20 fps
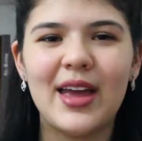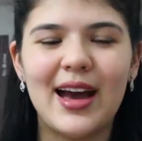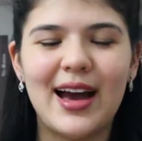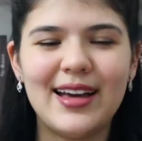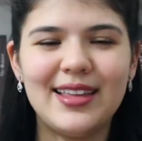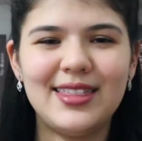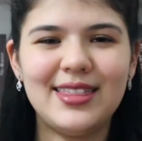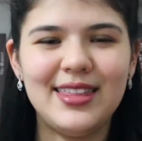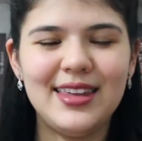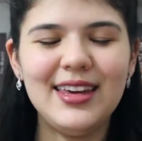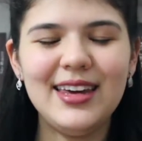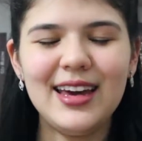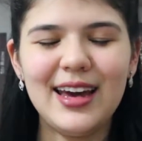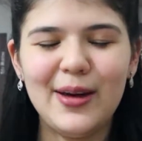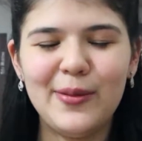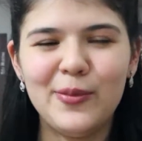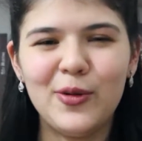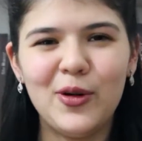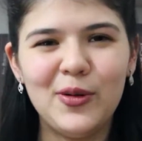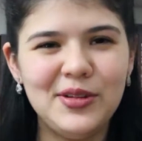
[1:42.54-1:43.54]
I think
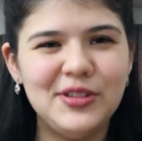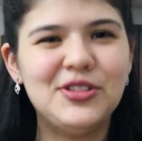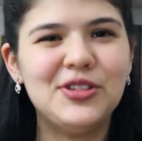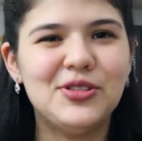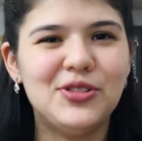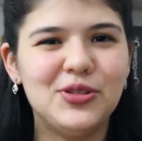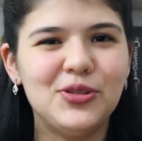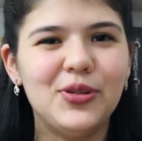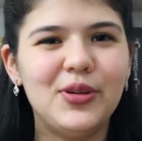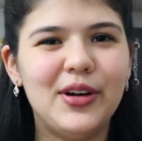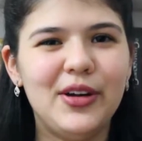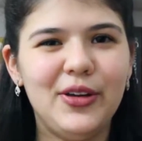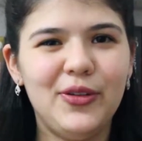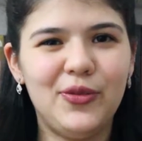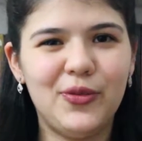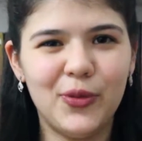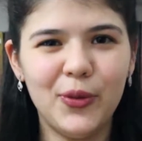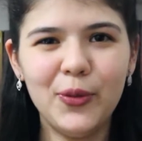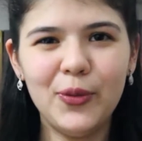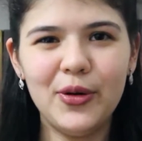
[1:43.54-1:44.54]
I'm going to do a
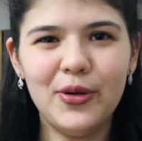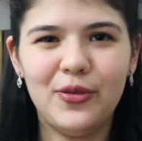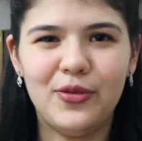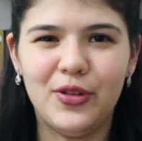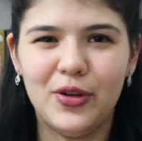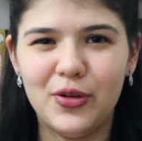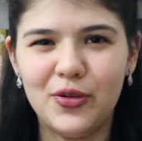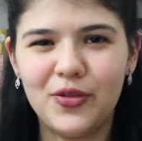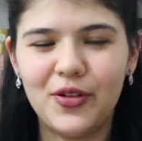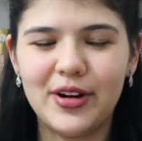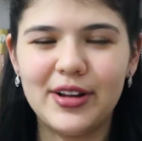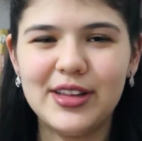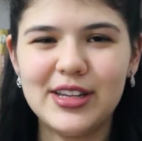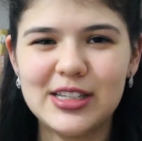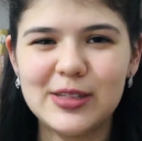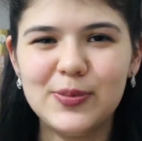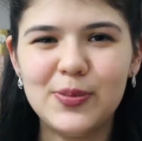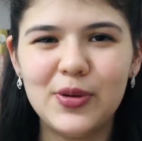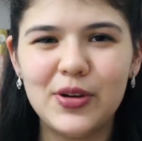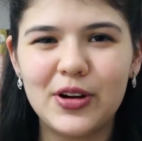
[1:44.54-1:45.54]
full review for
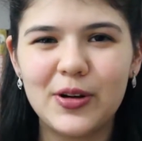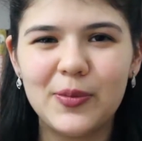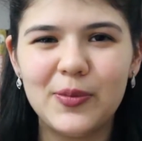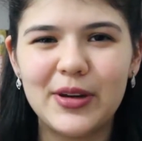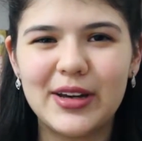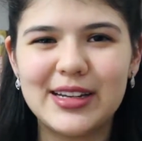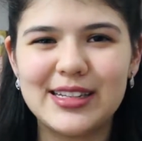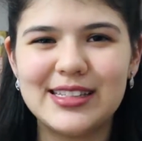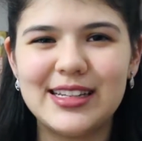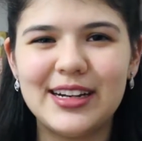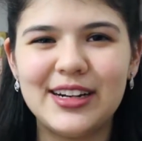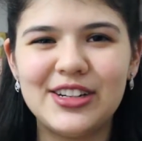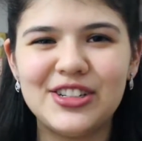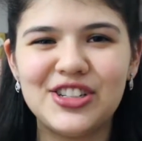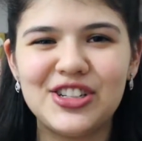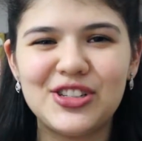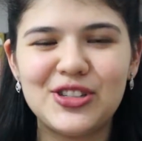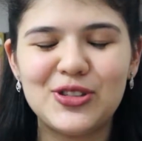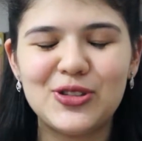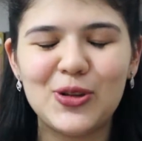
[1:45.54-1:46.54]
this book because there are
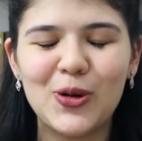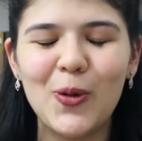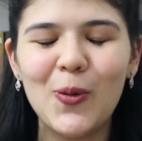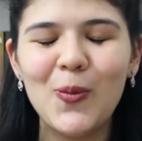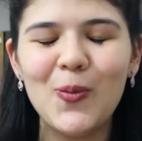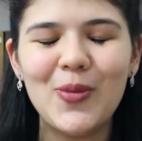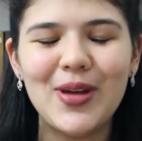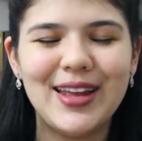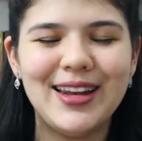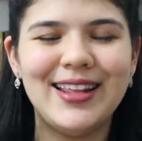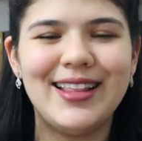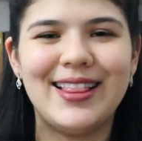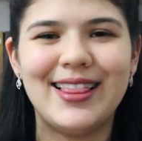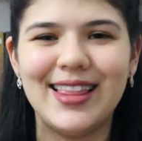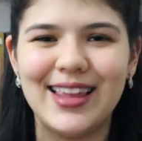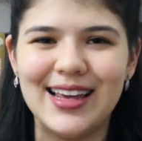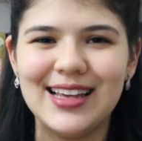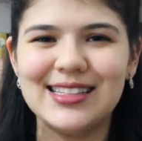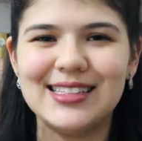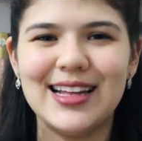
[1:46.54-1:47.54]
just so many
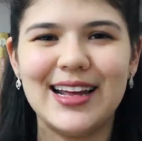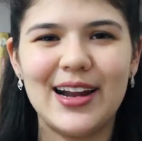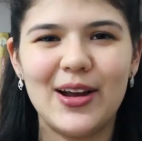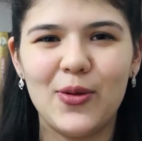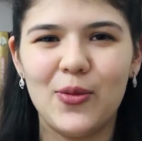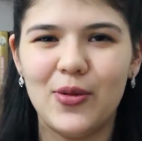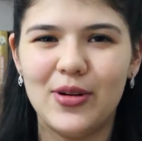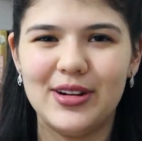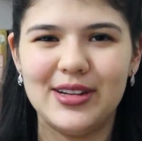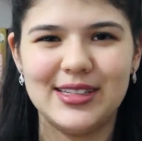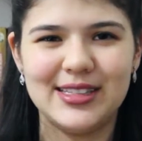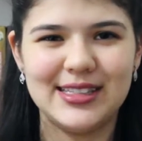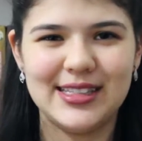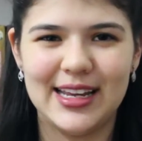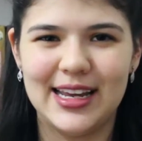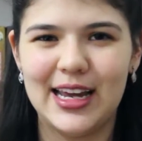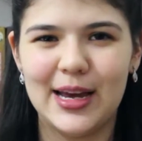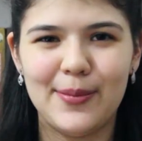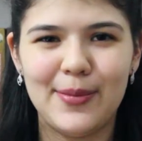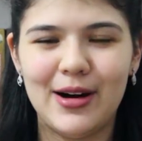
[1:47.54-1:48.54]
things that I want to
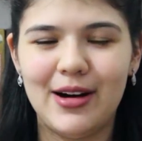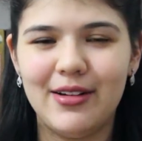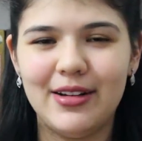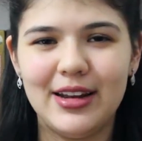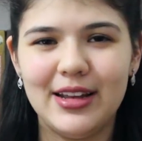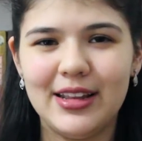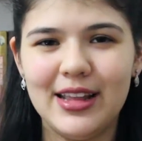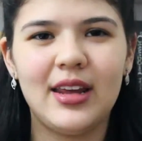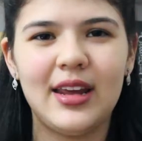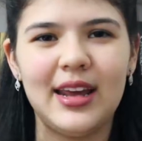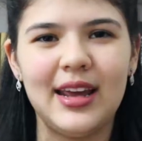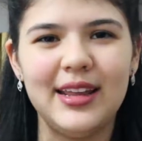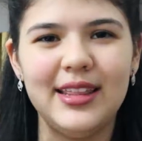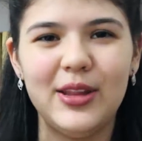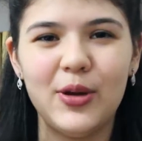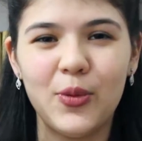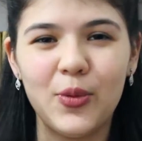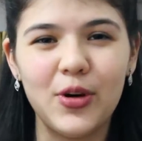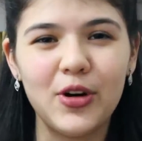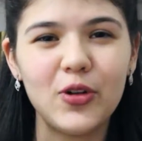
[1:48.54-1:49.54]
say about it.
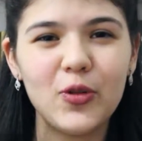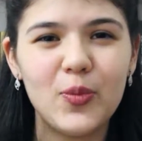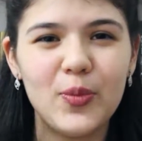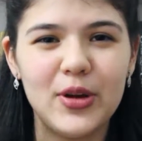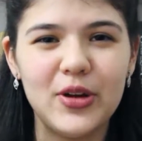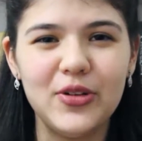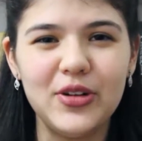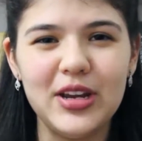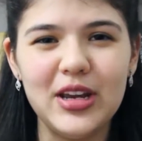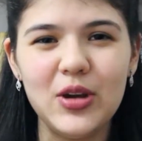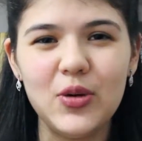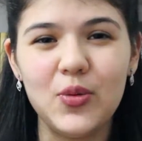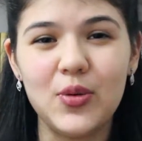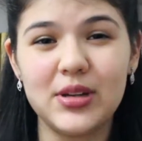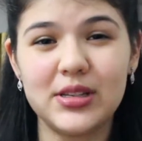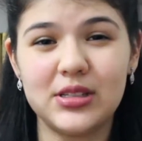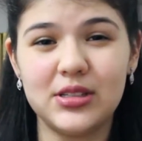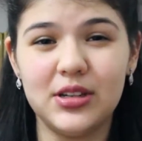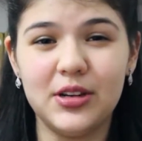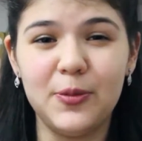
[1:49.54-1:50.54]
The world building
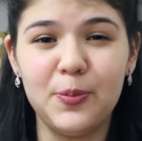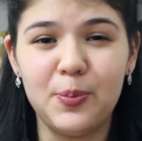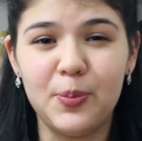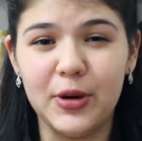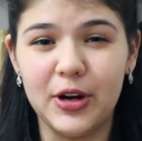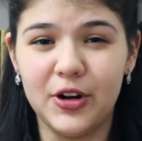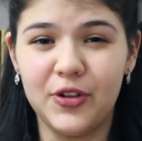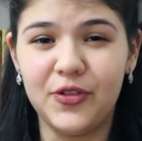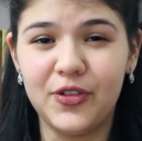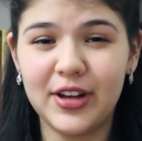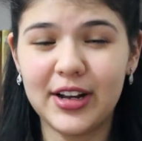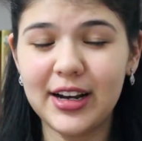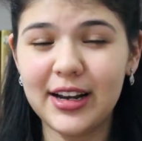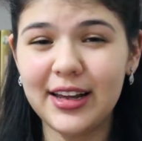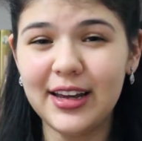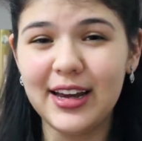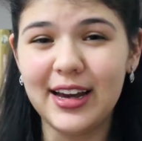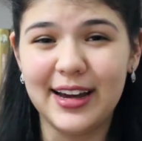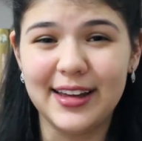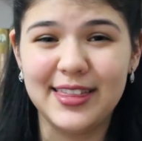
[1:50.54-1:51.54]
was done
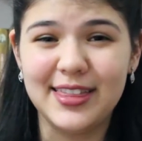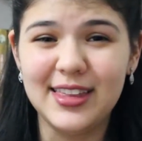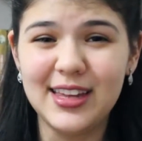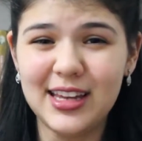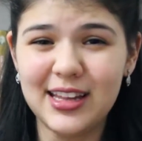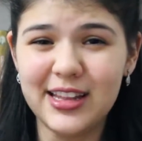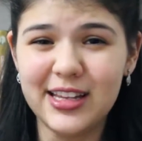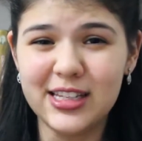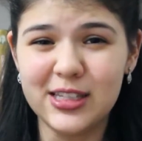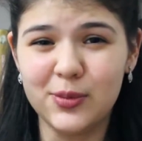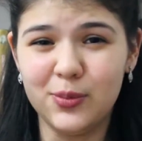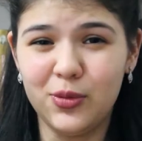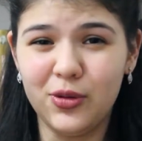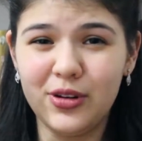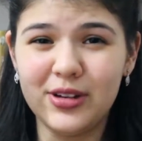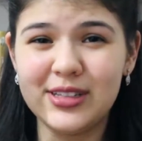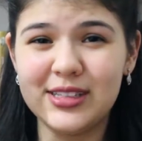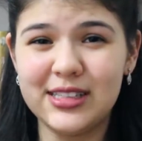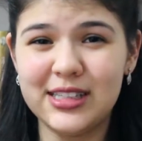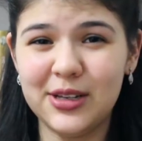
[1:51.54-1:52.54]
perfectly. I think this
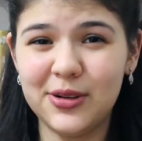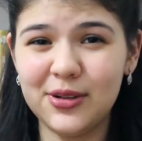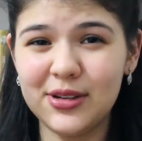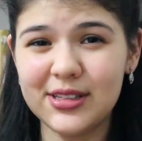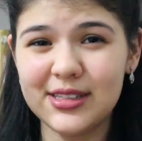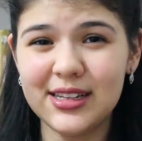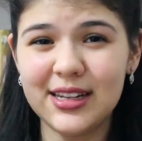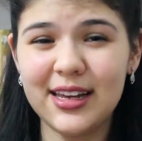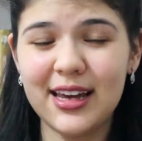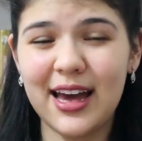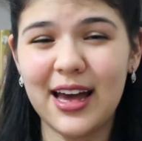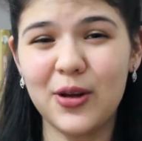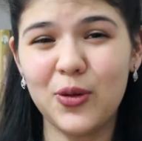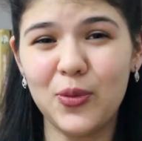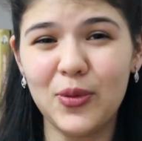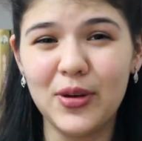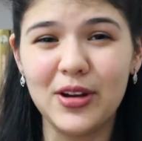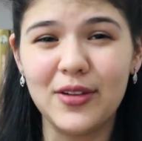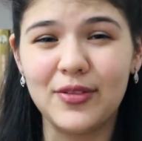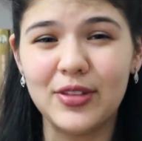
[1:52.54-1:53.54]
book seriously had
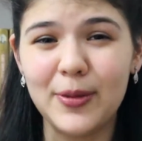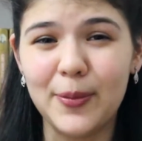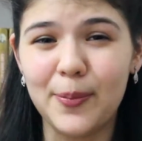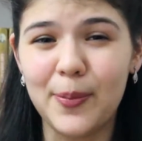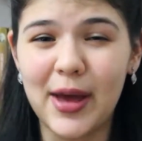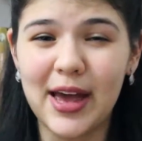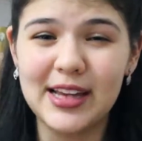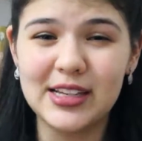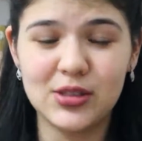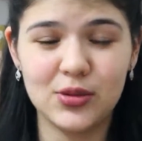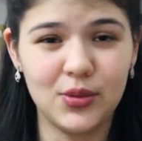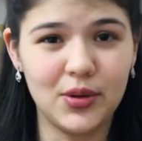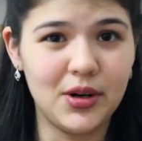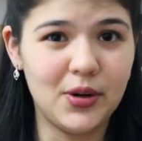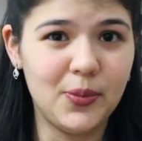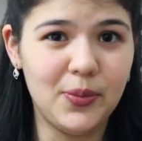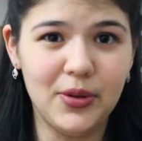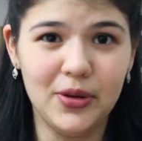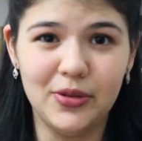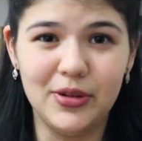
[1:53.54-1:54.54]
one of the best
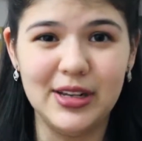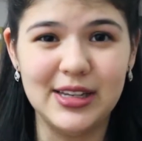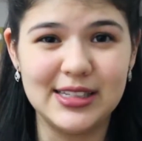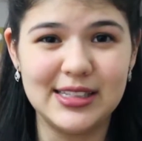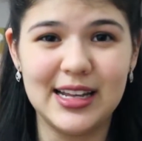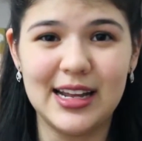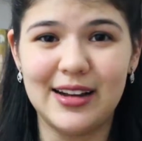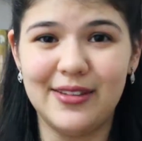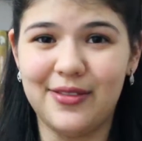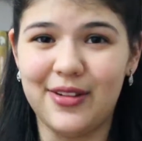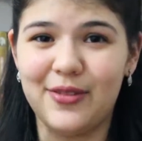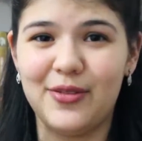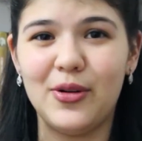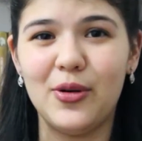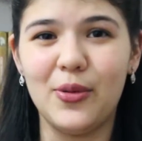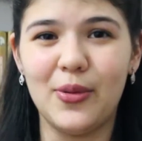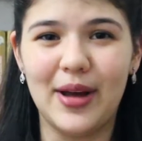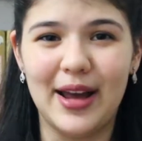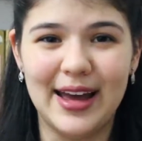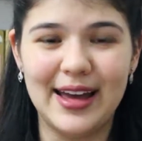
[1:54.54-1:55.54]
world buildings that I've
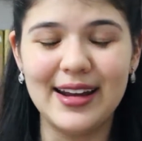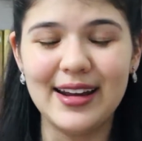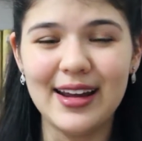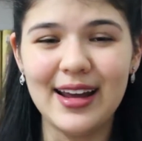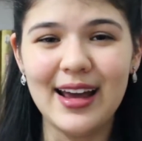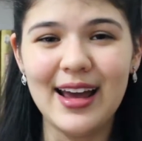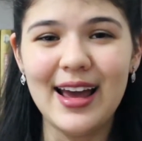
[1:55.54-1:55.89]
ever read,